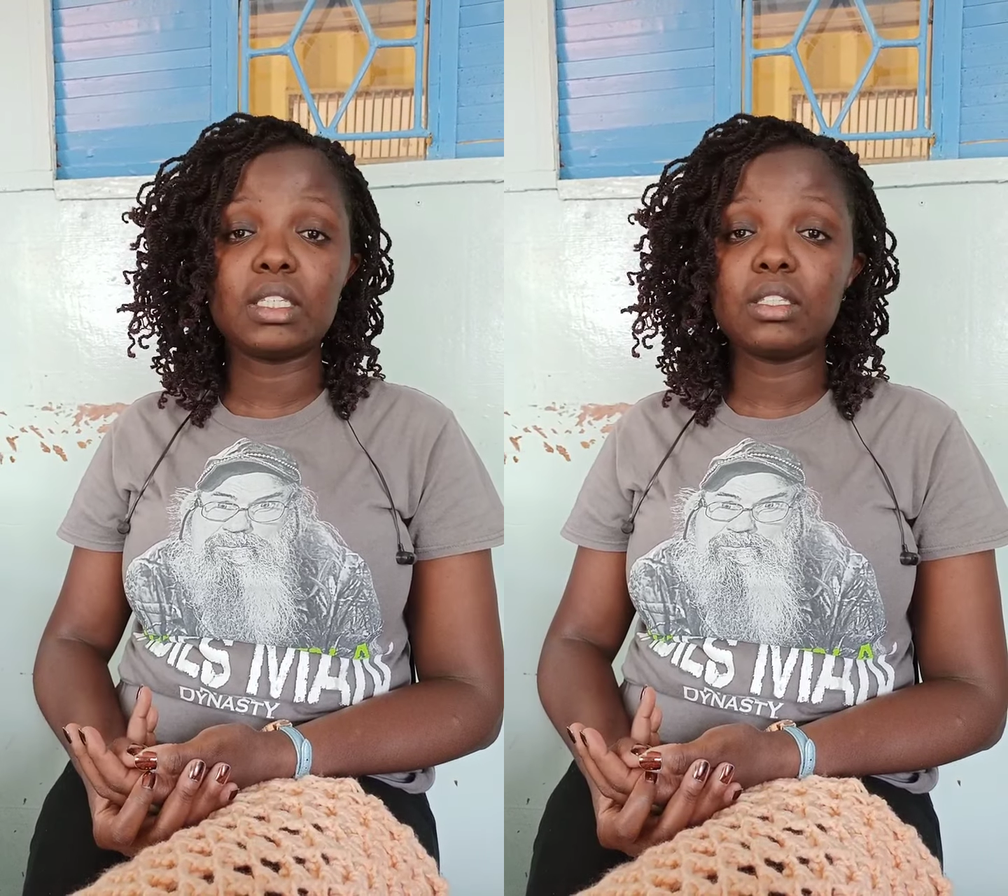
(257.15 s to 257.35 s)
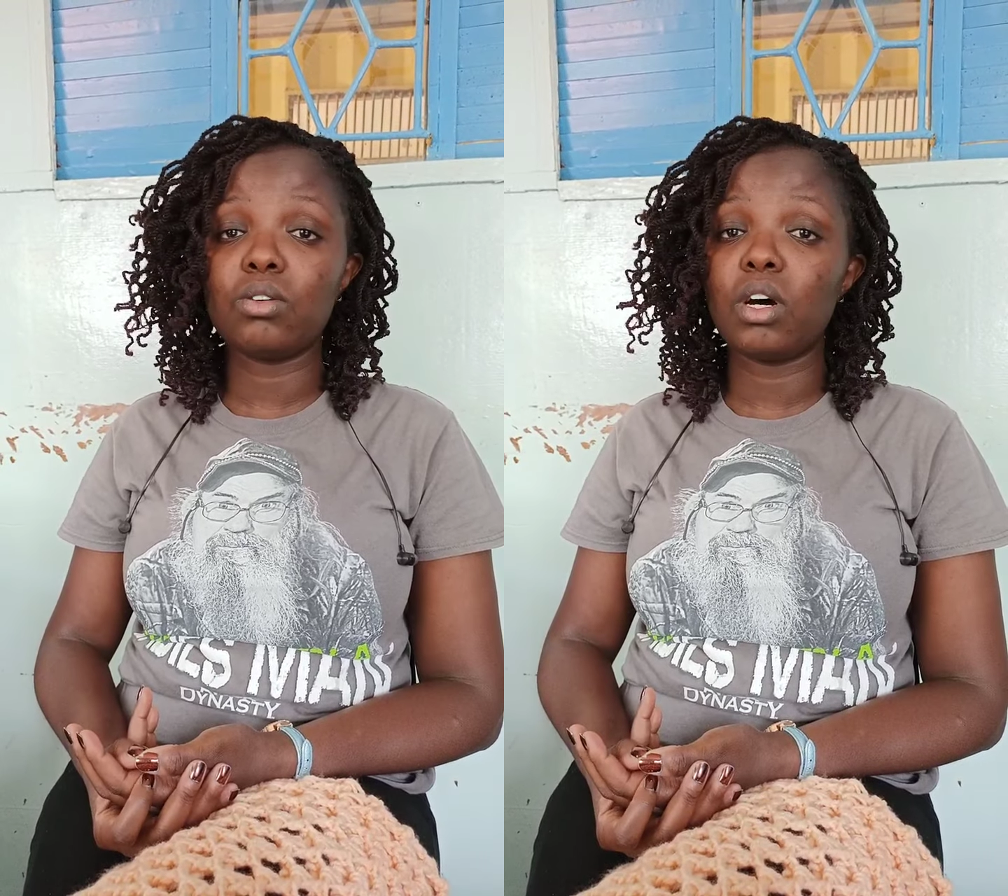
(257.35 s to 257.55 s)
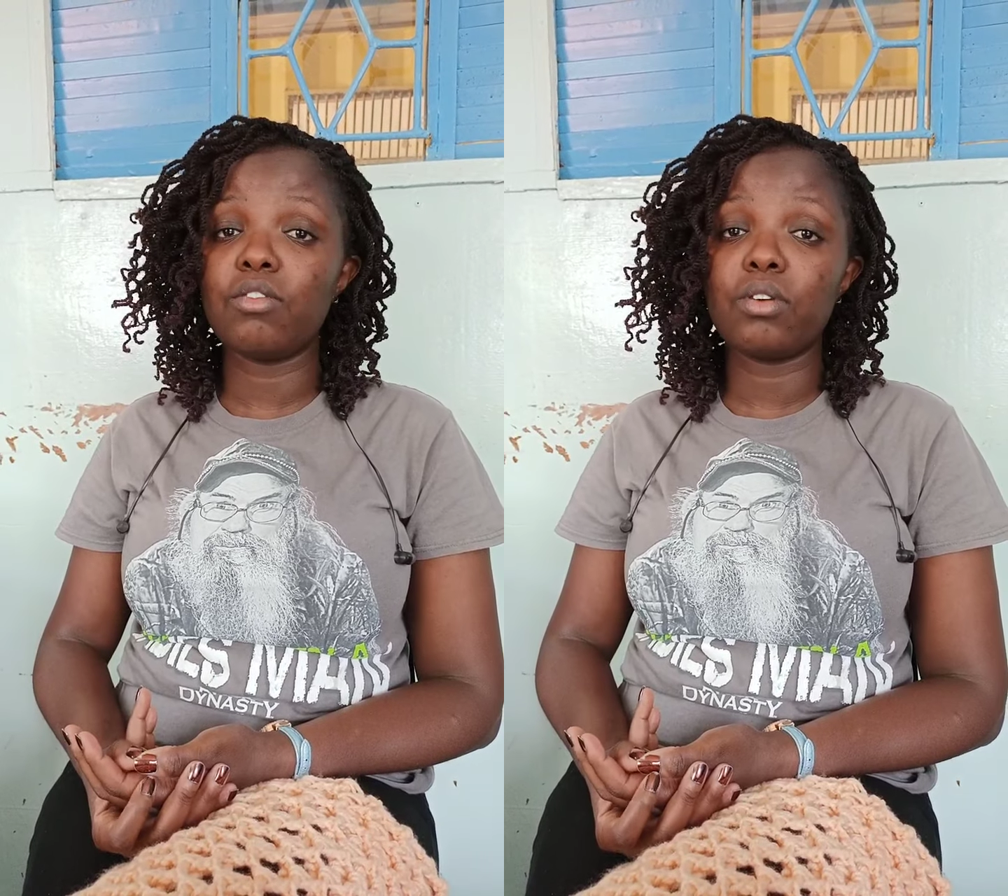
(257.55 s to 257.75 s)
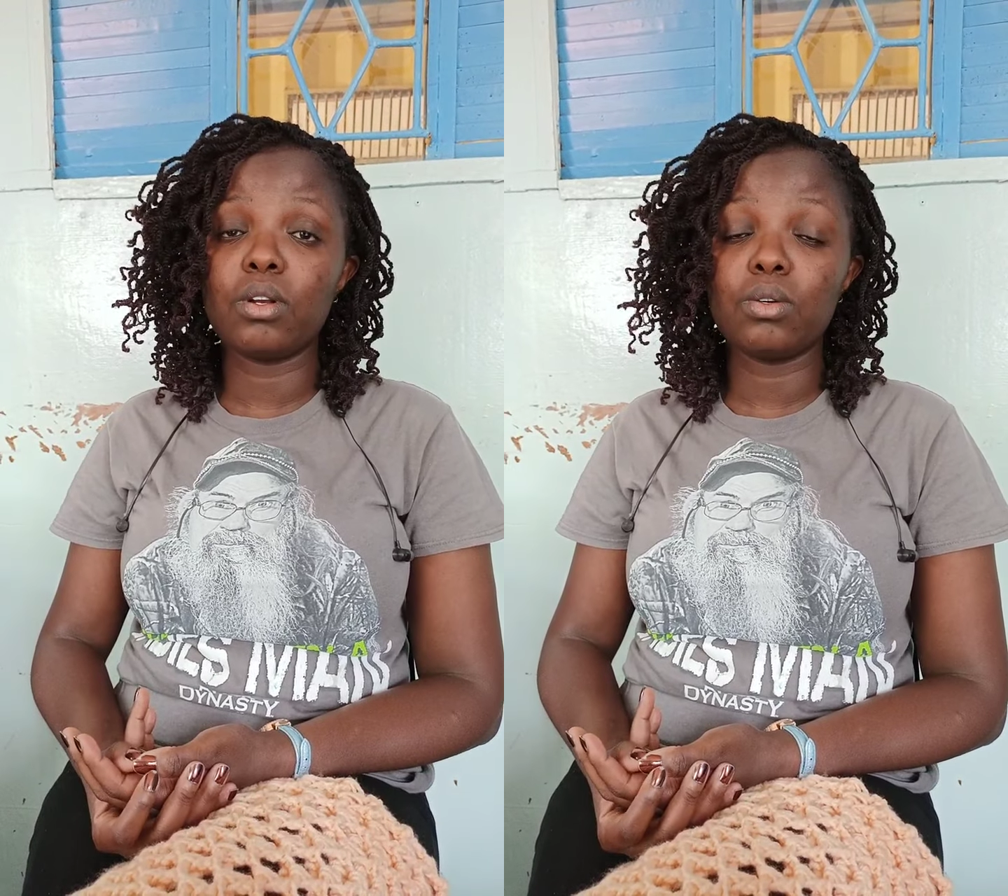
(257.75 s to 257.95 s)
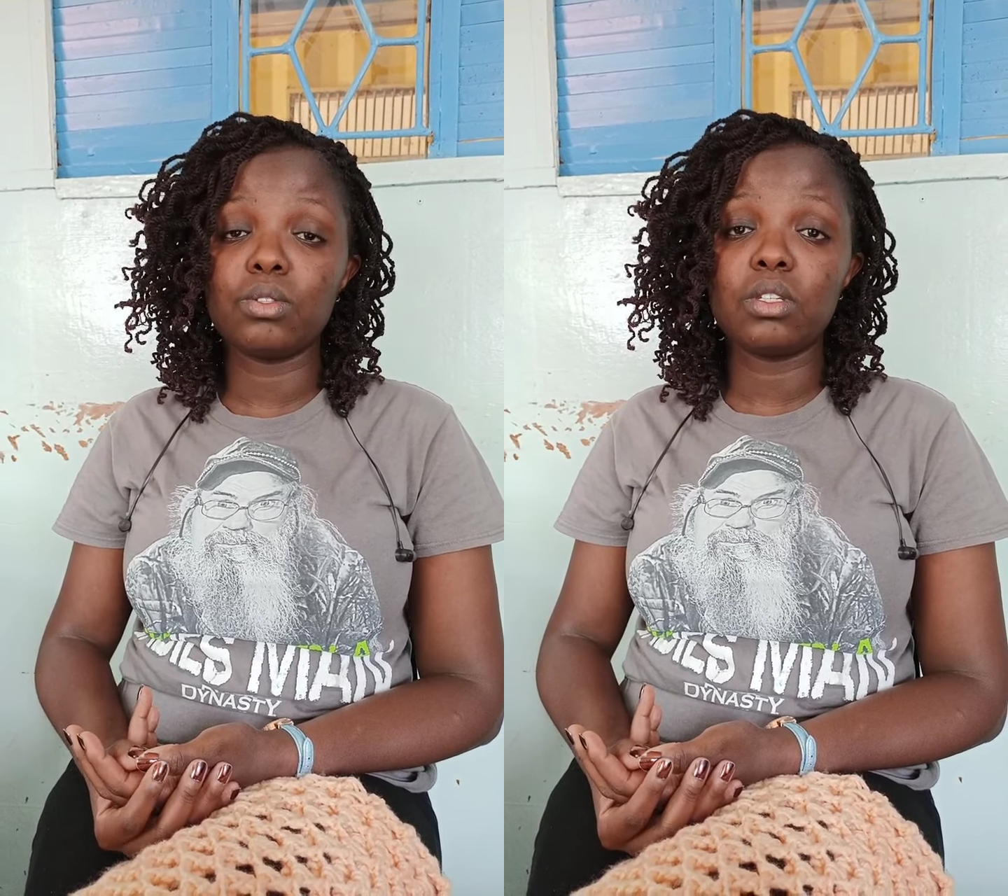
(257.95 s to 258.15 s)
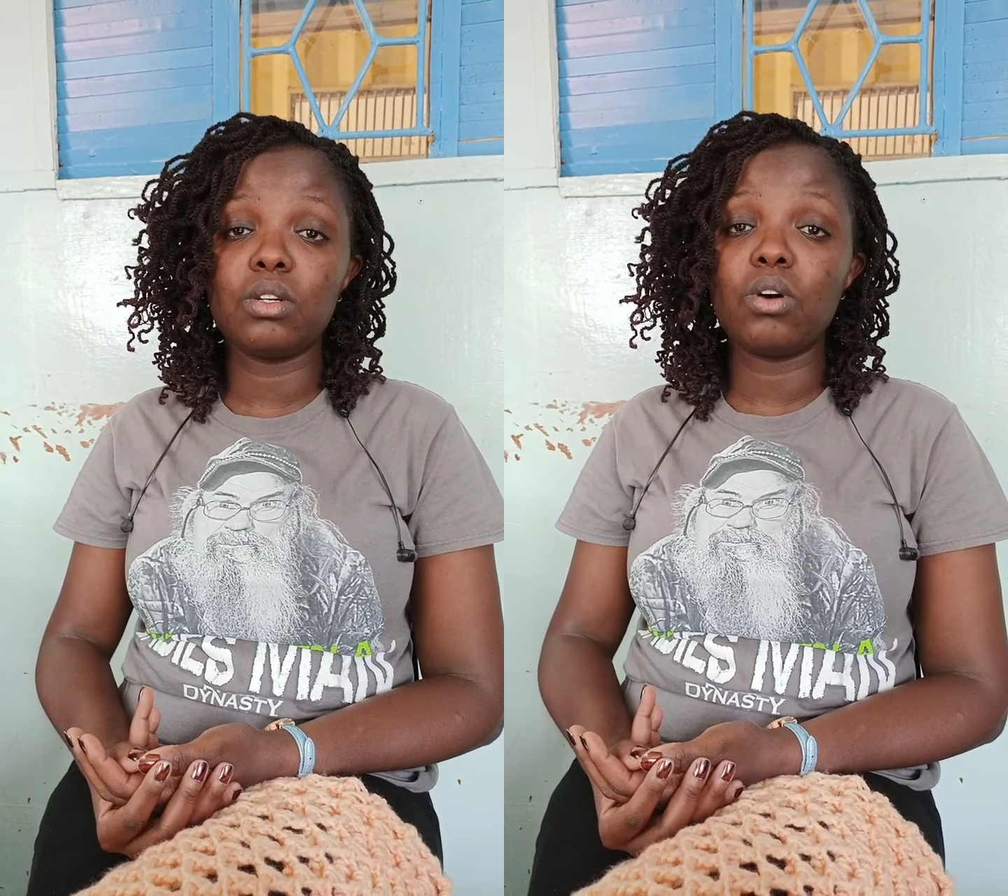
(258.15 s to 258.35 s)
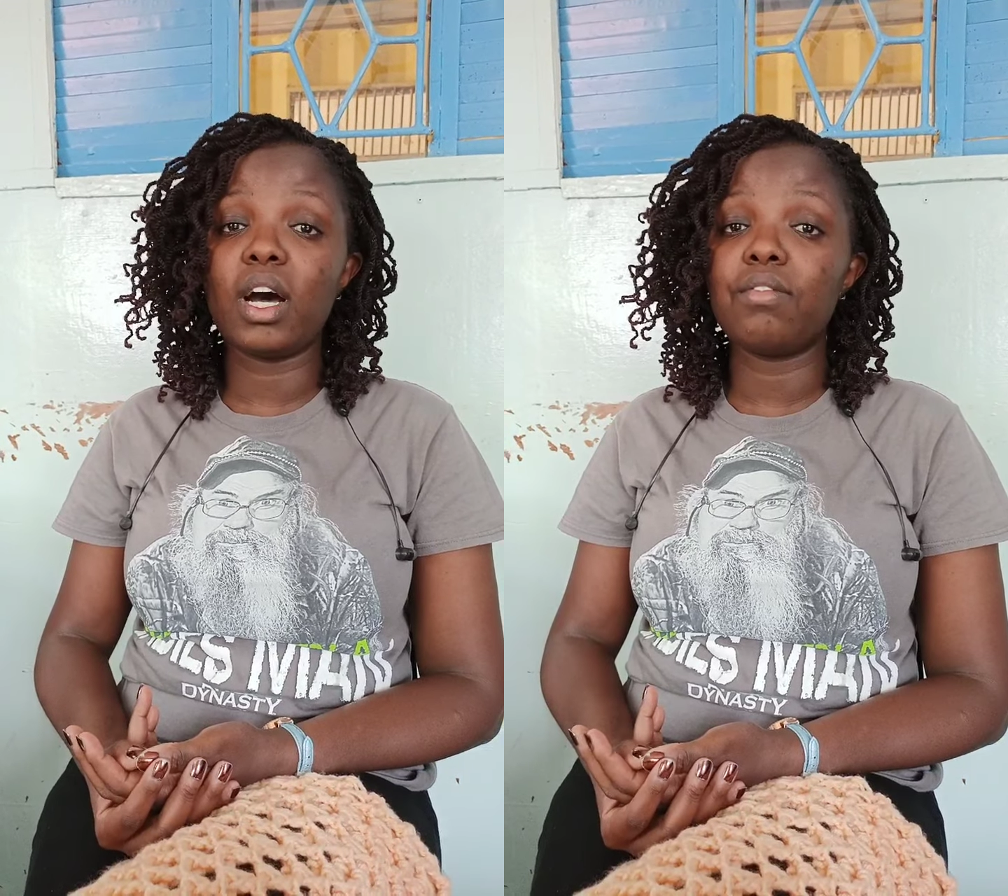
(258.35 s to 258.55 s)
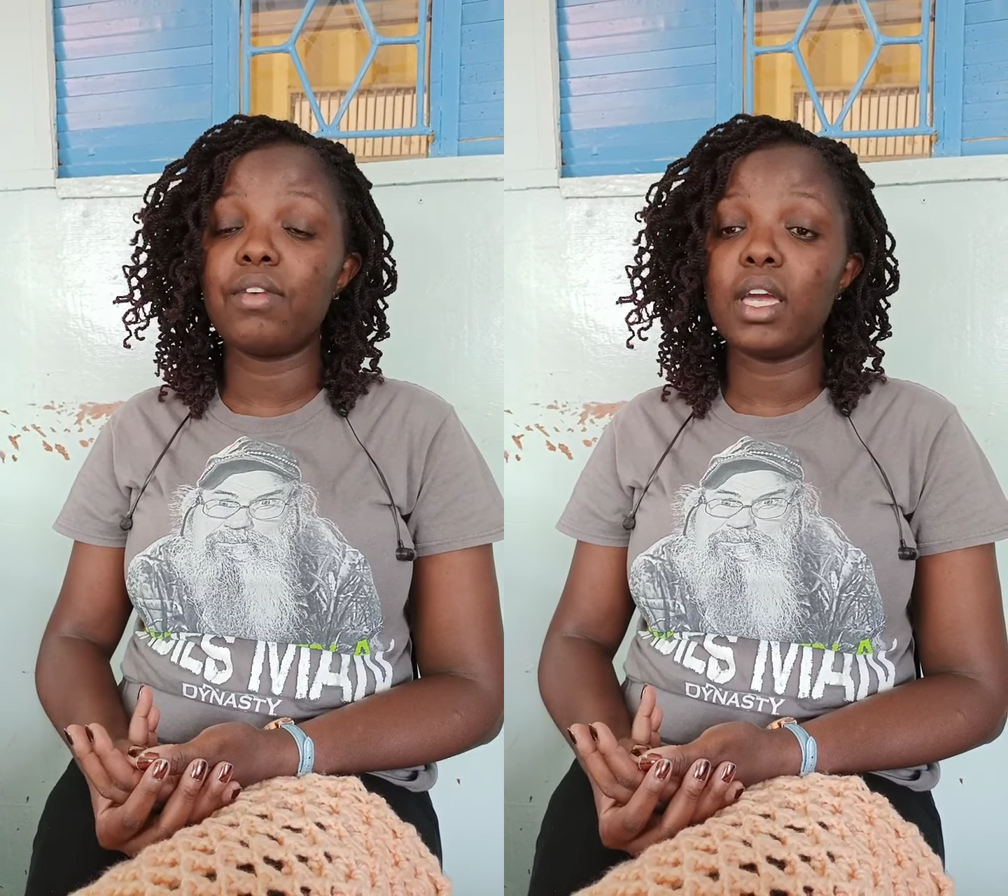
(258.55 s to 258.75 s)
they don't have clothes, they don't
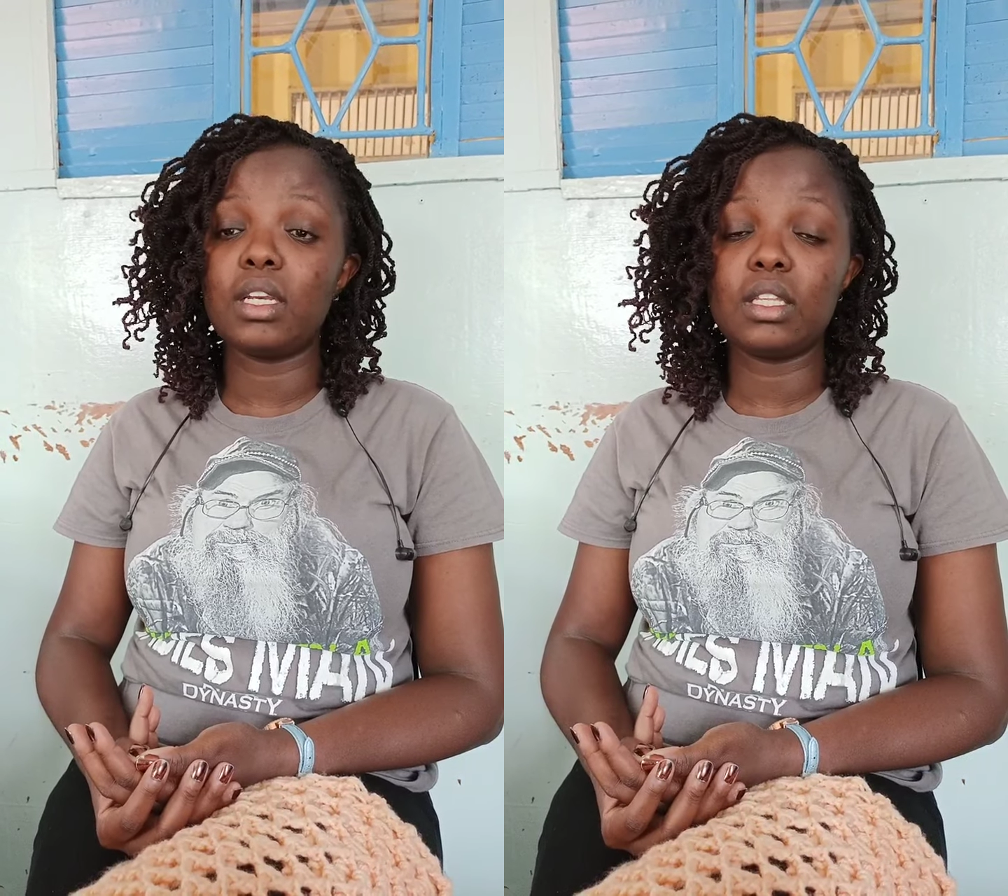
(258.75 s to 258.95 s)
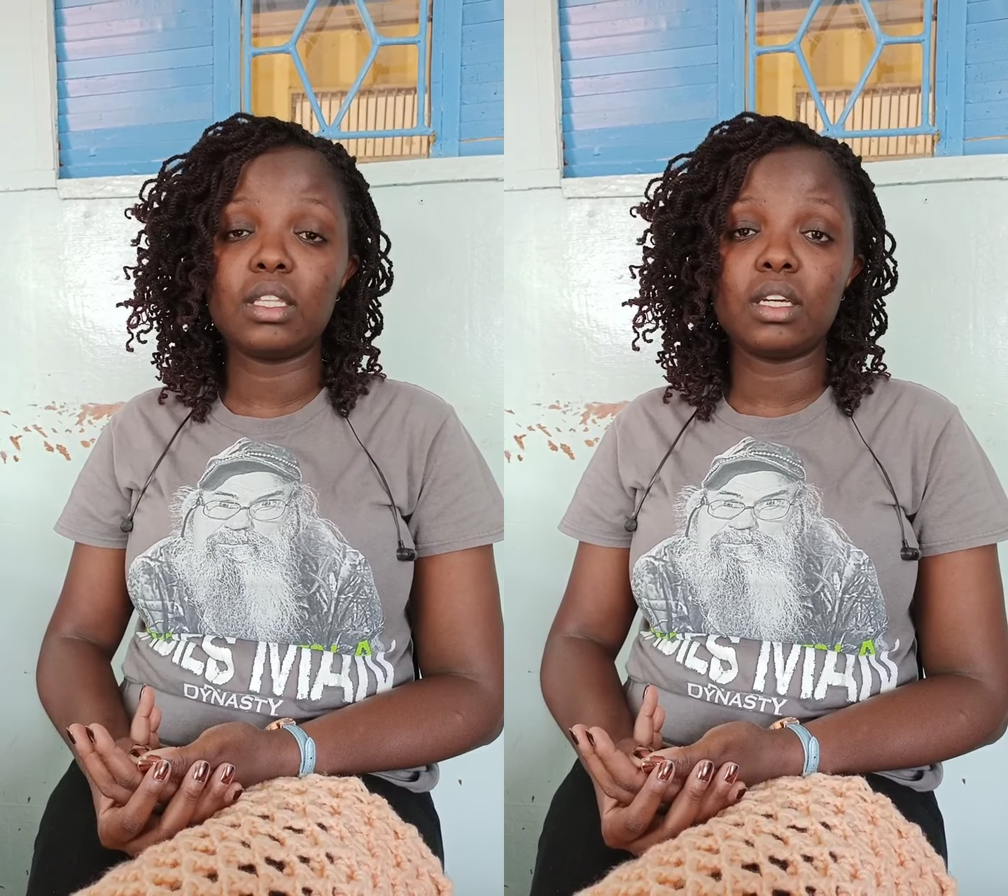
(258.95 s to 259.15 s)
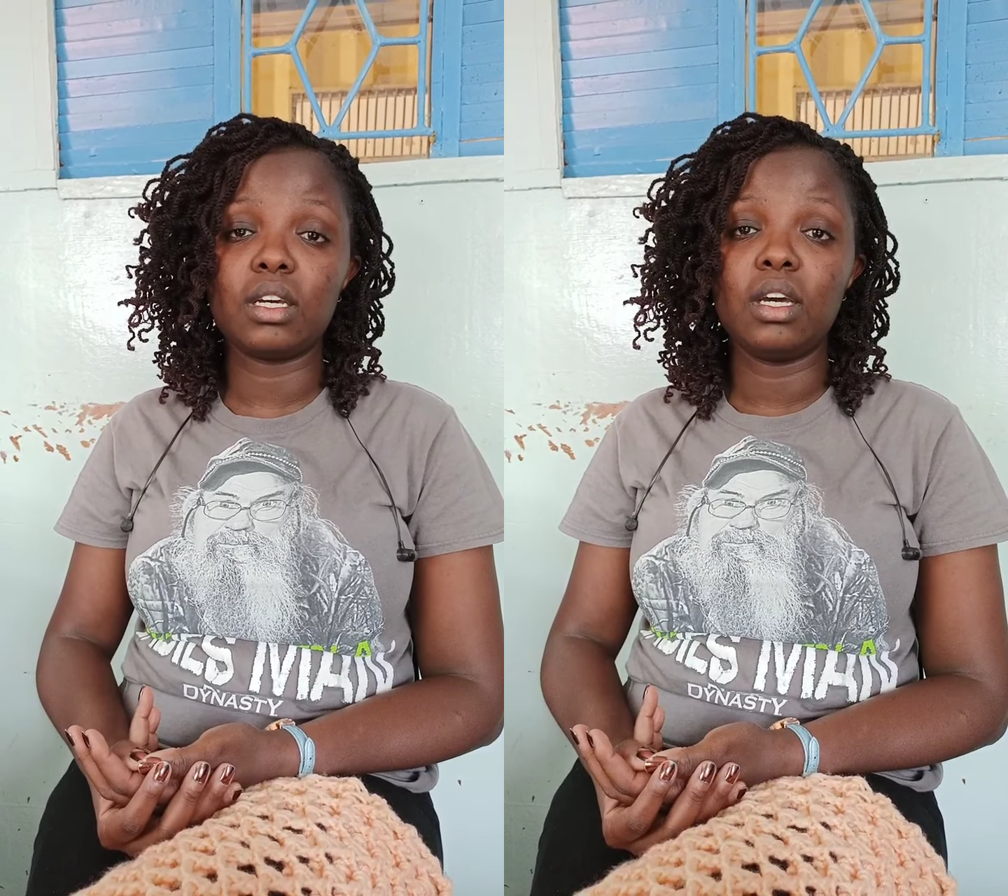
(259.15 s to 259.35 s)
have anything.